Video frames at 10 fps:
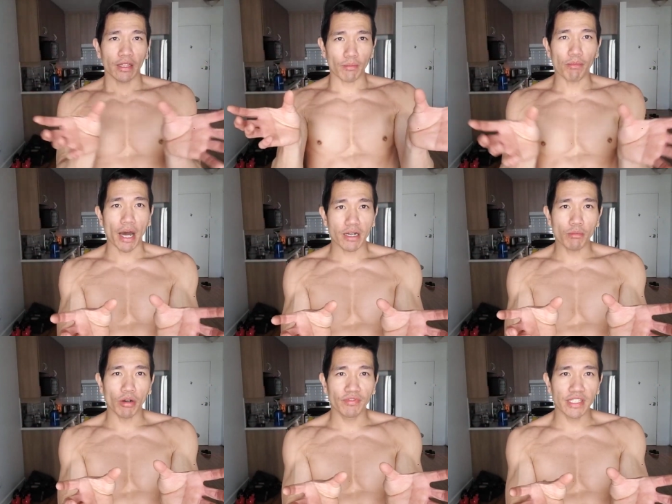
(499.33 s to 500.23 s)
the bottom
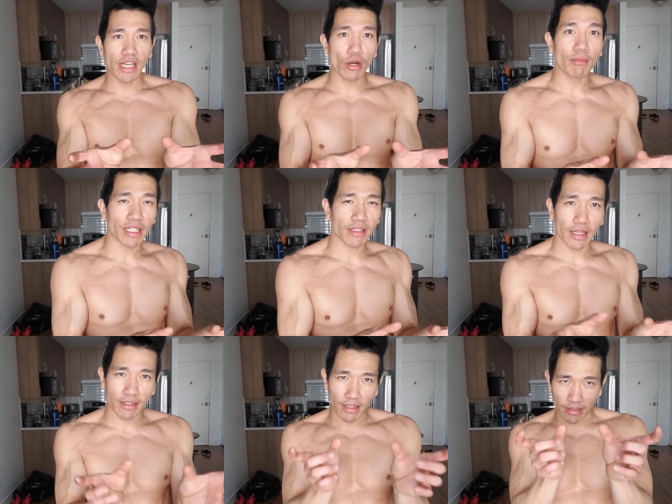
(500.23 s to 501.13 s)
of the other muscle,
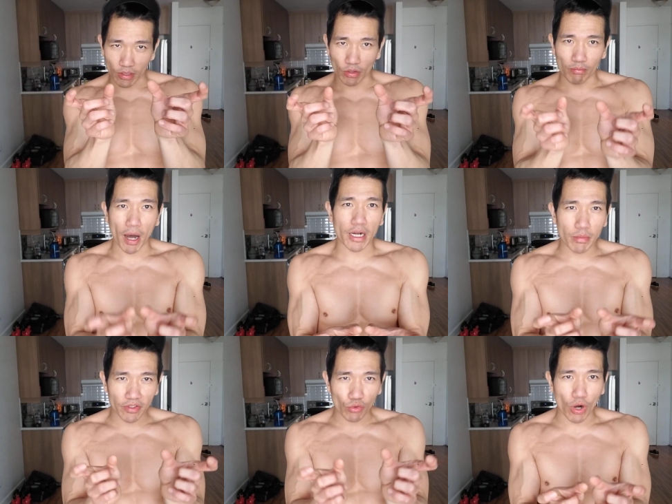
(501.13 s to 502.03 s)
like uh, the bottom
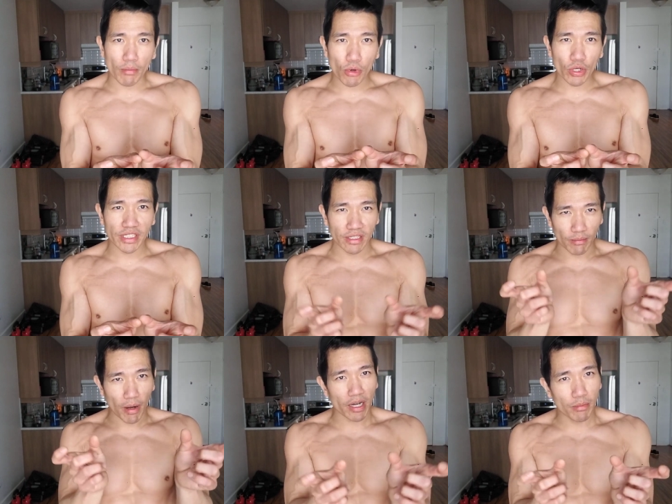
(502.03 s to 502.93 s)
of the rhomboids and the
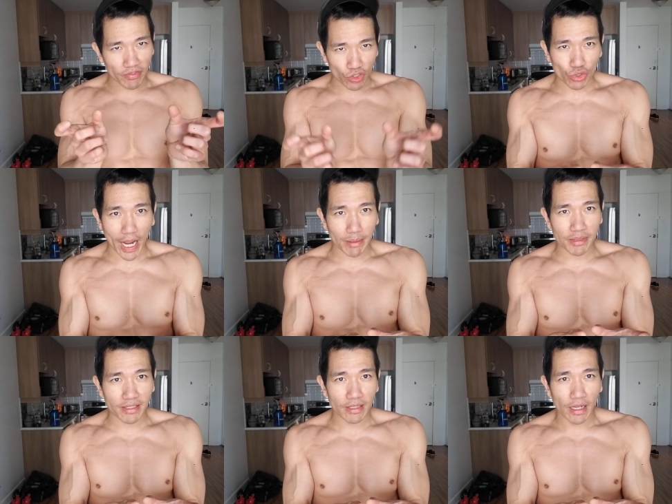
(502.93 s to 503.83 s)
bottom of the
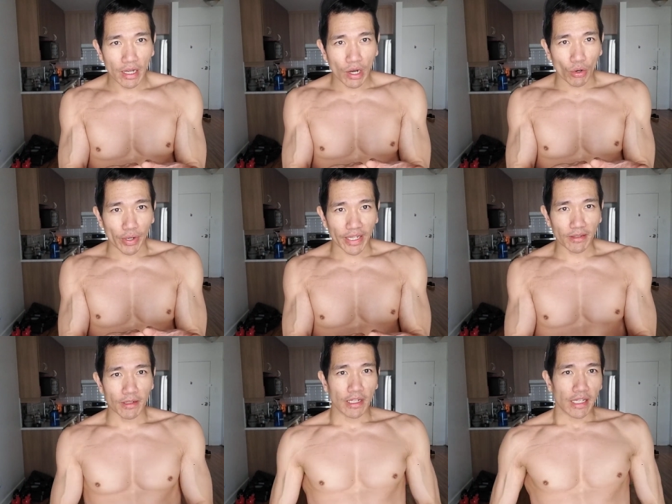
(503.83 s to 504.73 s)
traps, right,
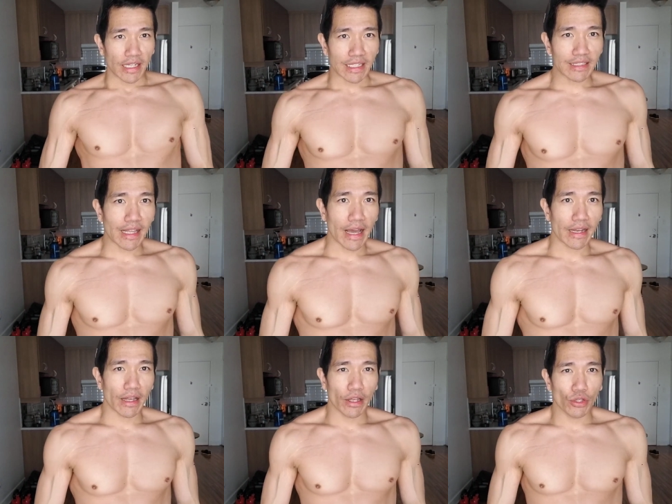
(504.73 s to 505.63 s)
is
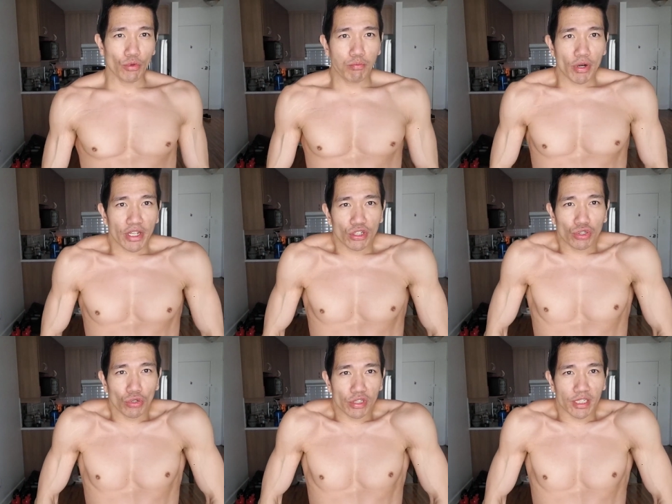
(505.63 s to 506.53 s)
that you bring your
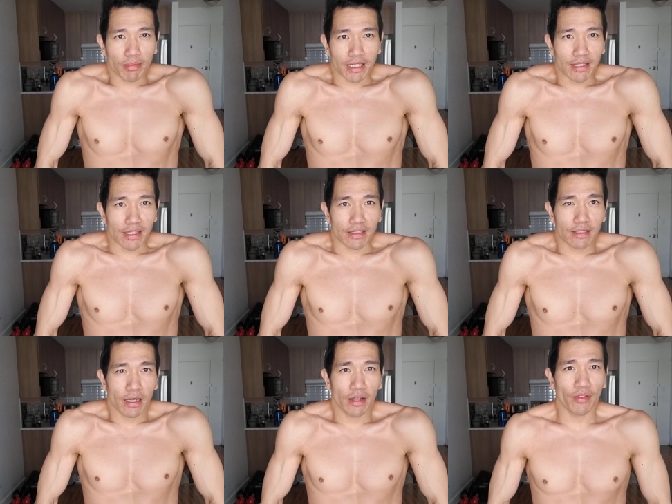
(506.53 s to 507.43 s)
shoulders up like this.
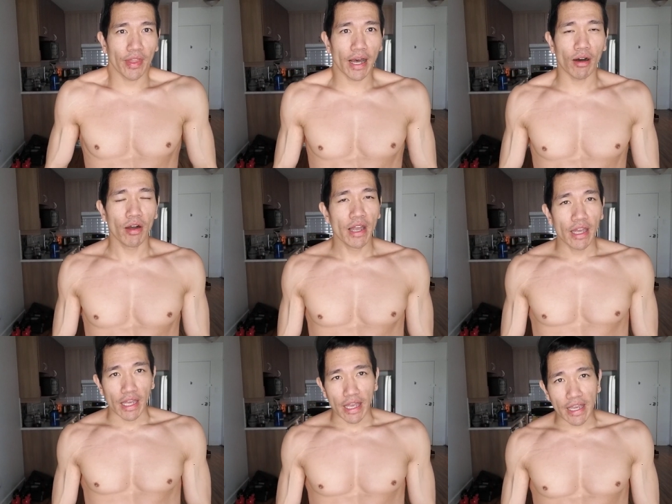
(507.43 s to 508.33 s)
Now,
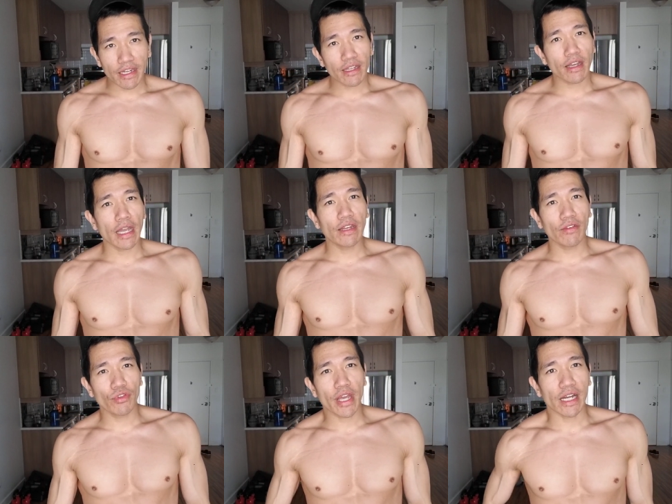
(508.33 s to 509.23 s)
any any
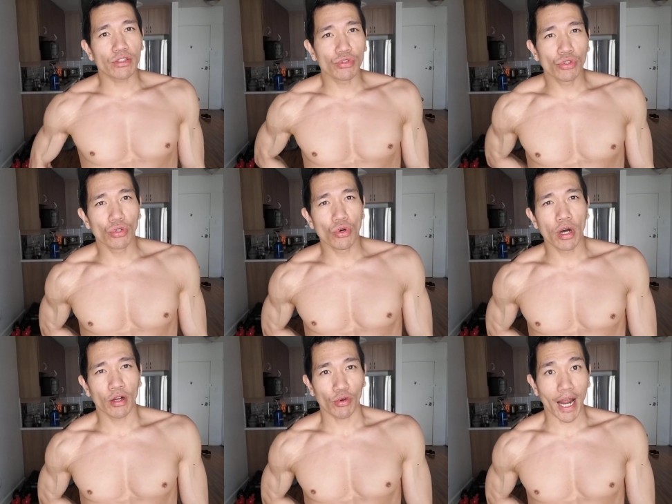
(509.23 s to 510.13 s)
of you guys who do
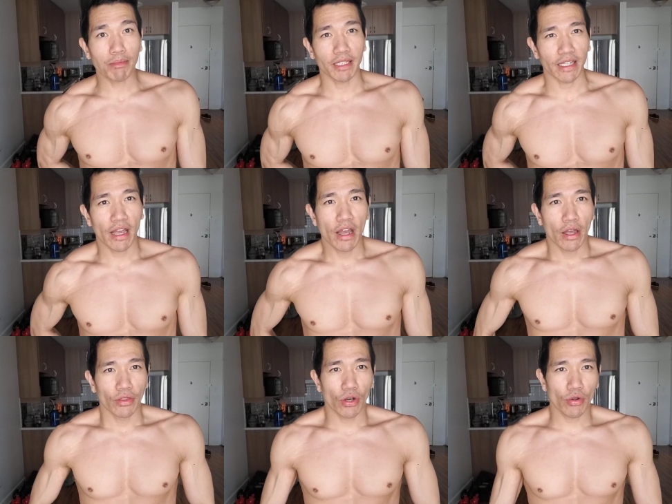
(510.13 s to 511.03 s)
grappling
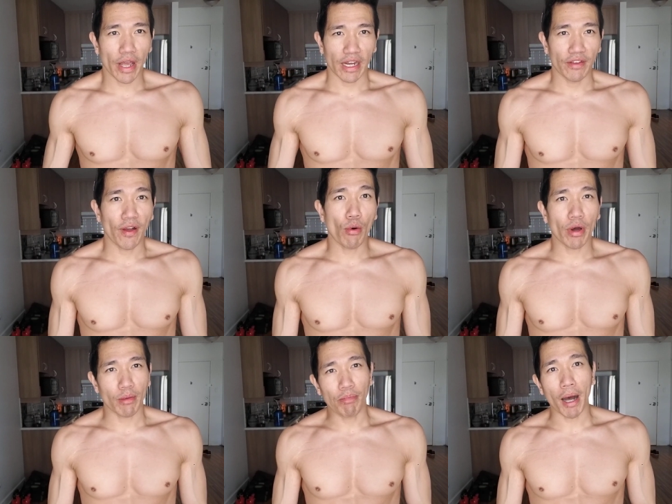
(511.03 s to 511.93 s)
know that if I
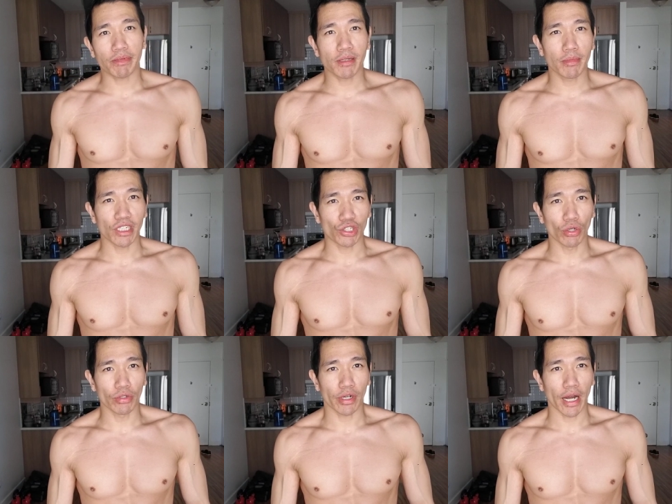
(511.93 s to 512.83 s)
want to pop somebody's
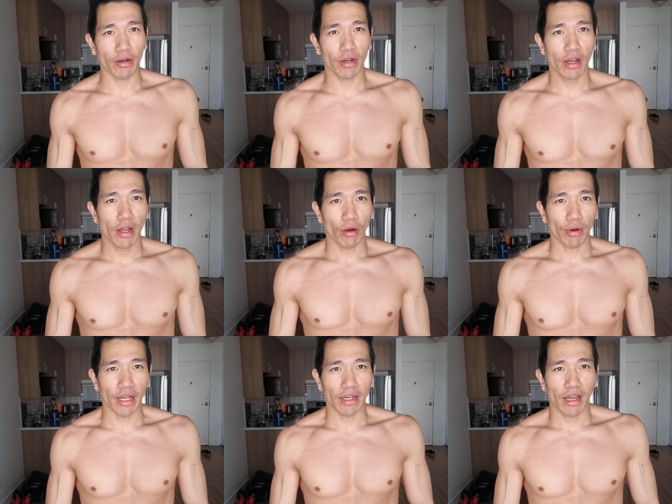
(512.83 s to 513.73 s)
shoulder out,
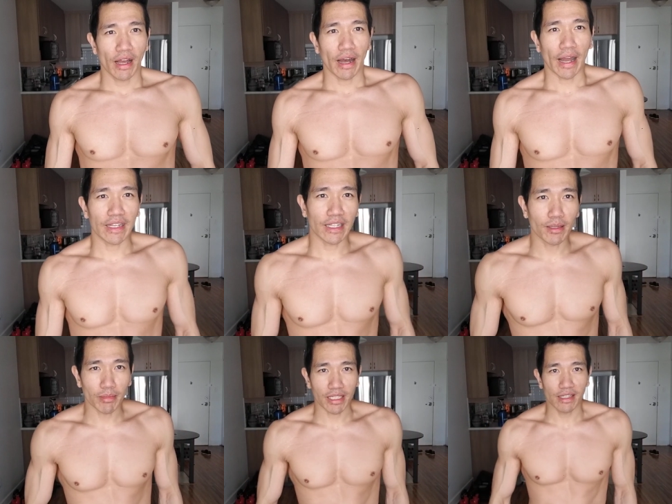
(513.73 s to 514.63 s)
right, I get
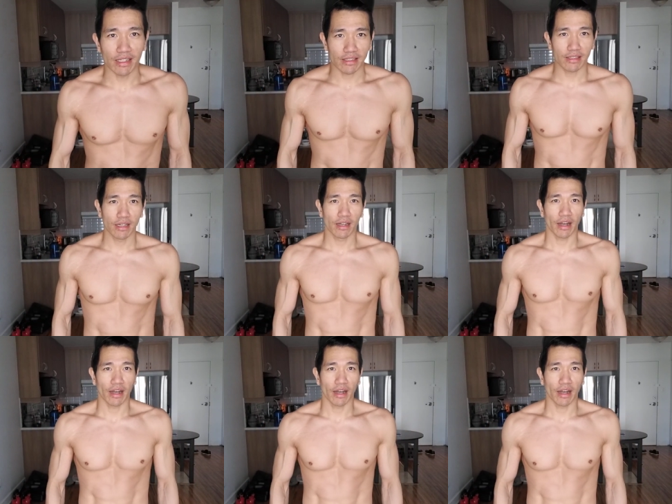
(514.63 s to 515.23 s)
them like this.